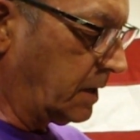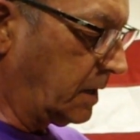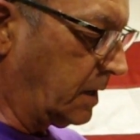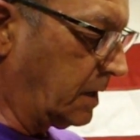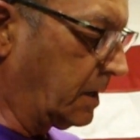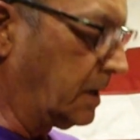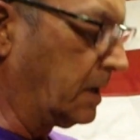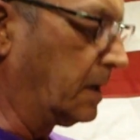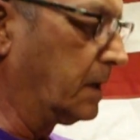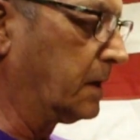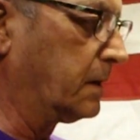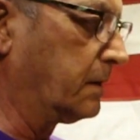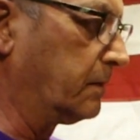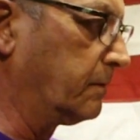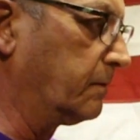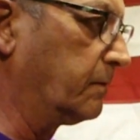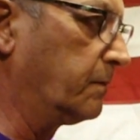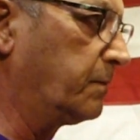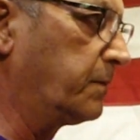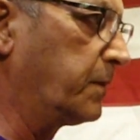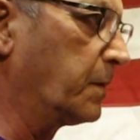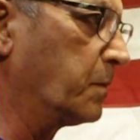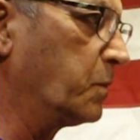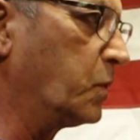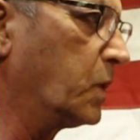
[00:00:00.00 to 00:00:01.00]

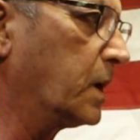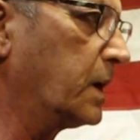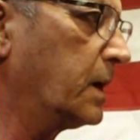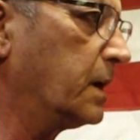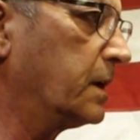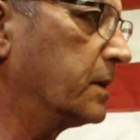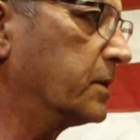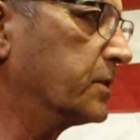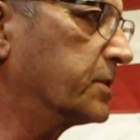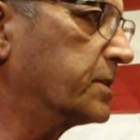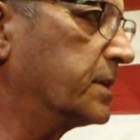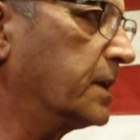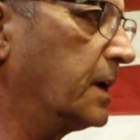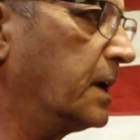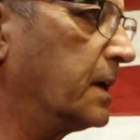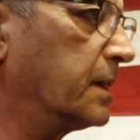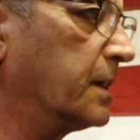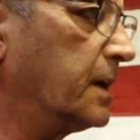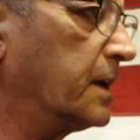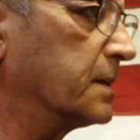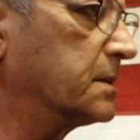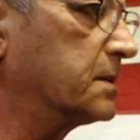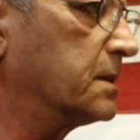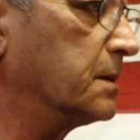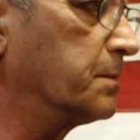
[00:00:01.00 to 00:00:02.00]
and from what I
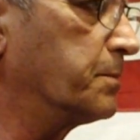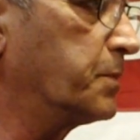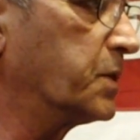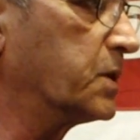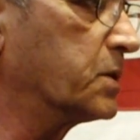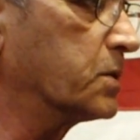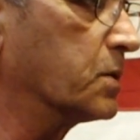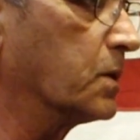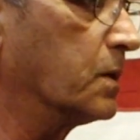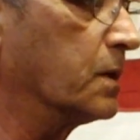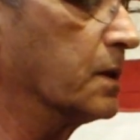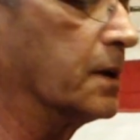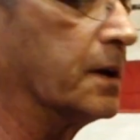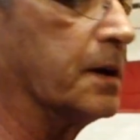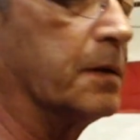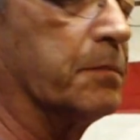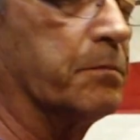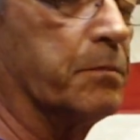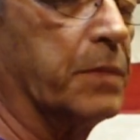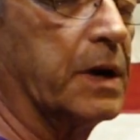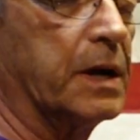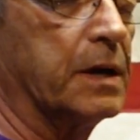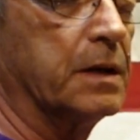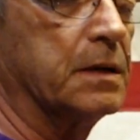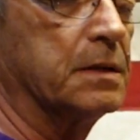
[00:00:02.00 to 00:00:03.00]
understand, that's a
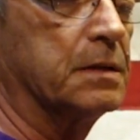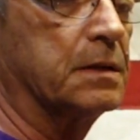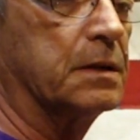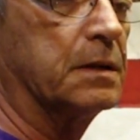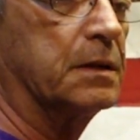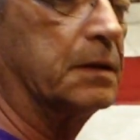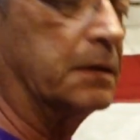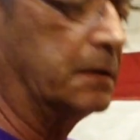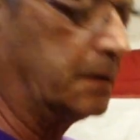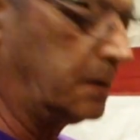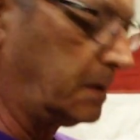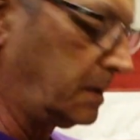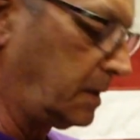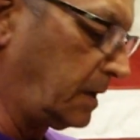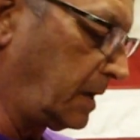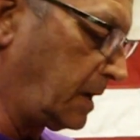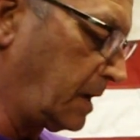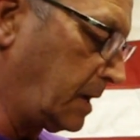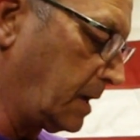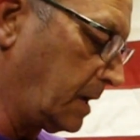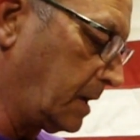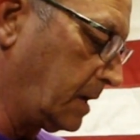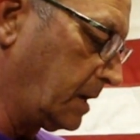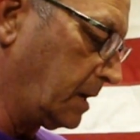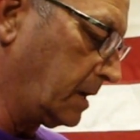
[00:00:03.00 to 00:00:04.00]
petroleum based,
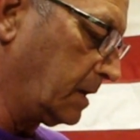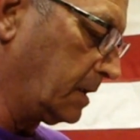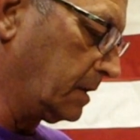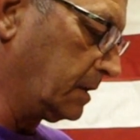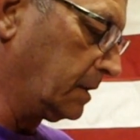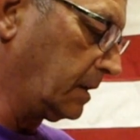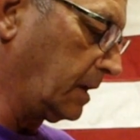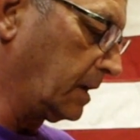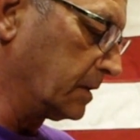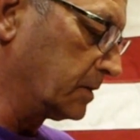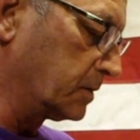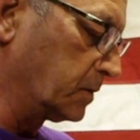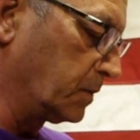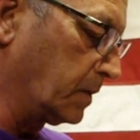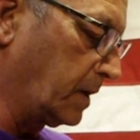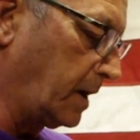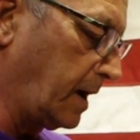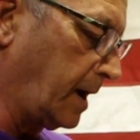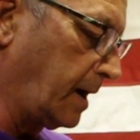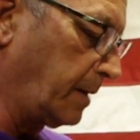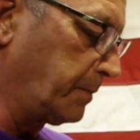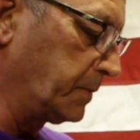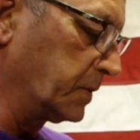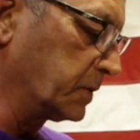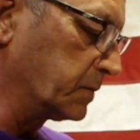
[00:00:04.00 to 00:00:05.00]
and that's
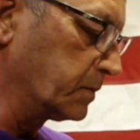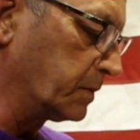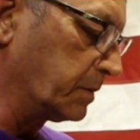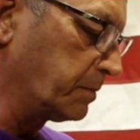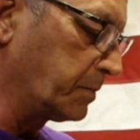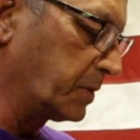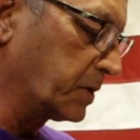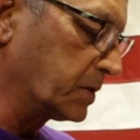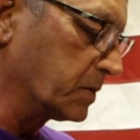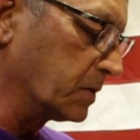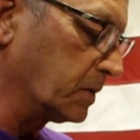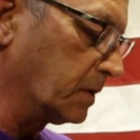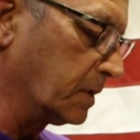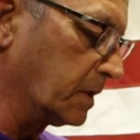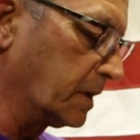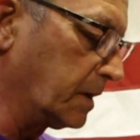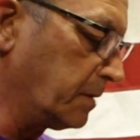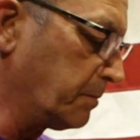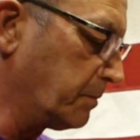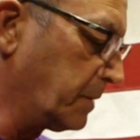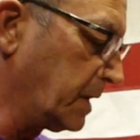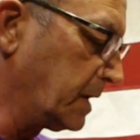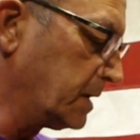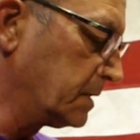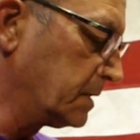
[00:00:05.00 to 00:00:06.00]
what happens with petroleum